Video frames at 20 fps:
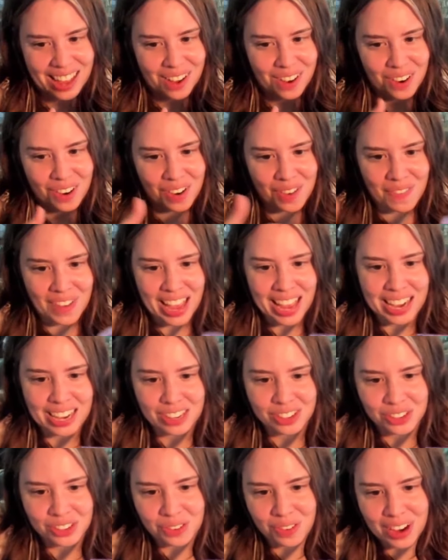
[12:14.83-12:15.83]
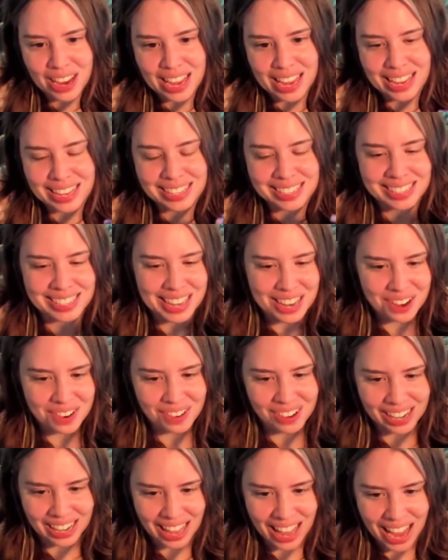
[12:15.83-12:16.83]
or a pet enjoying its
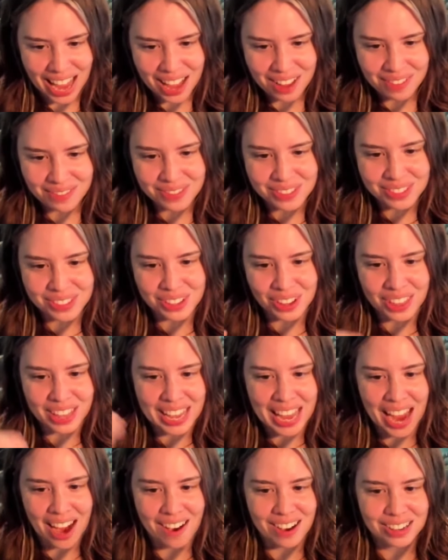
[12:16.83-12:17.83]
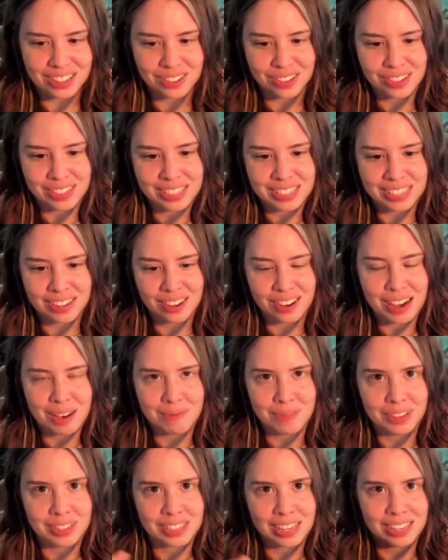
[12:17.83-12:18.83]
secret life. So the character on
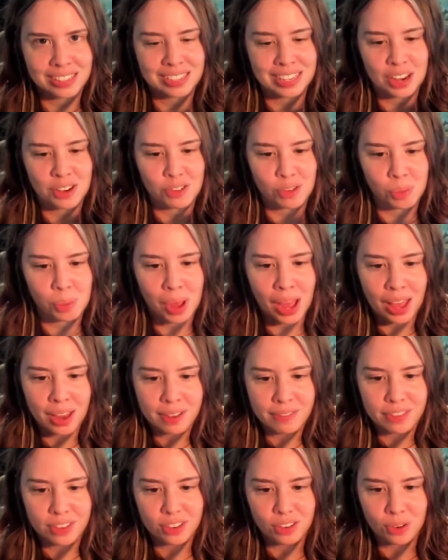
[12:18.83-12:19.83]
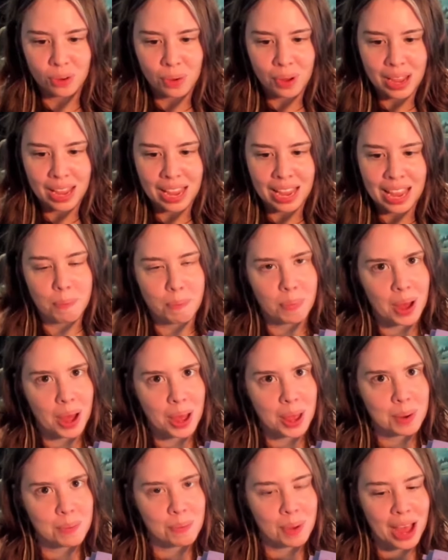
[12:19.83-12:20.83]
screen was a central part of the toy,
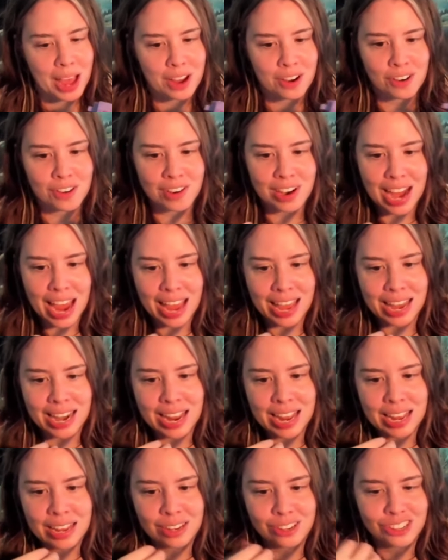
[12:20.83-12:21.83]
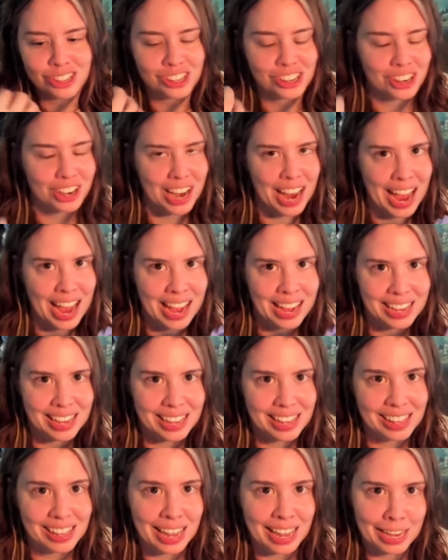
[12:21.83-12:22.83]
but by creating two
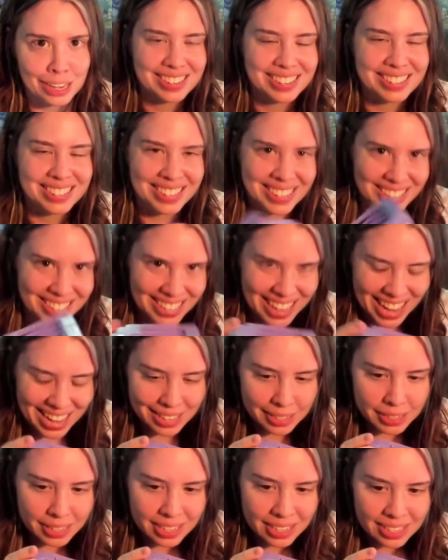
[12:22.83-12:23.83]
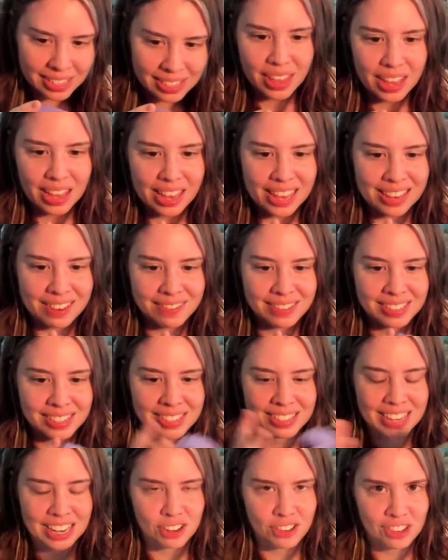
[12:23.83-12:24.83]
changes, it was
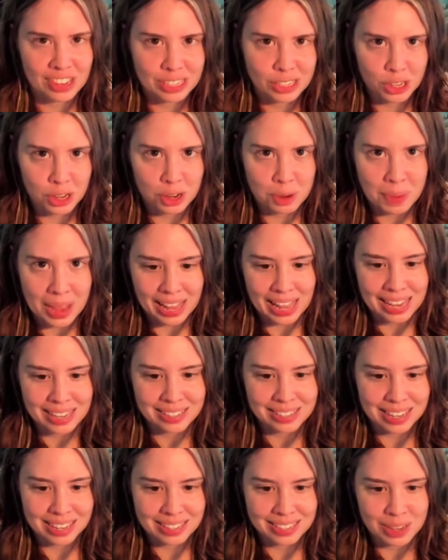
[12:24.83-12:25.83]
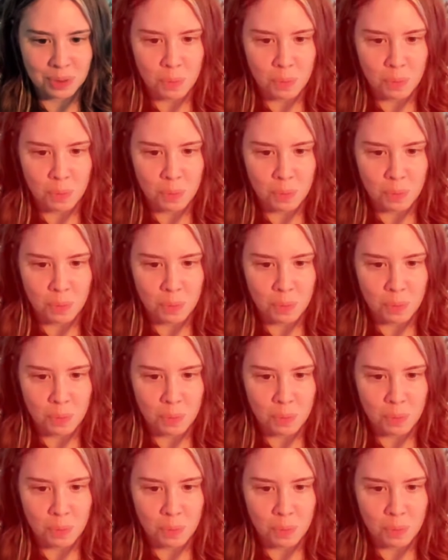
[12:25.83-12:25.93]
essentially two play sets in